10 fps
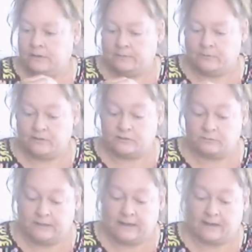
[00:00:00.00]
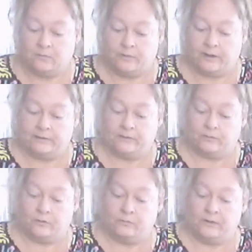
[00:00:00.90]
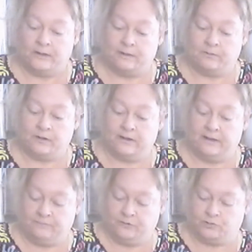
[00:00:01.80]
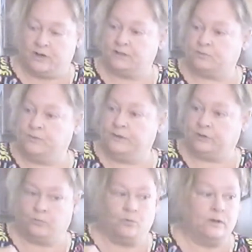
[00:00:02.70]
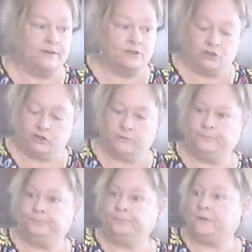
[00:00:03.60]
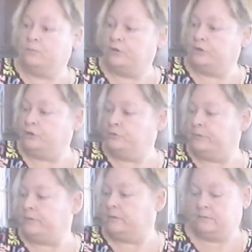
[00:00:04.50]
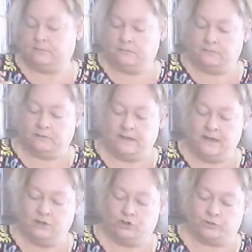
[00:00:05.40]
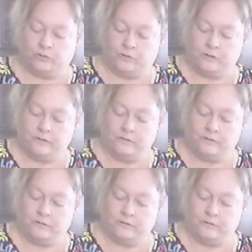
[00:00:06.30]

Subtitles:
right, what else have we got going on here? Okay, now we're going to have the dry sweetener, what did you do with it? The cane sugar.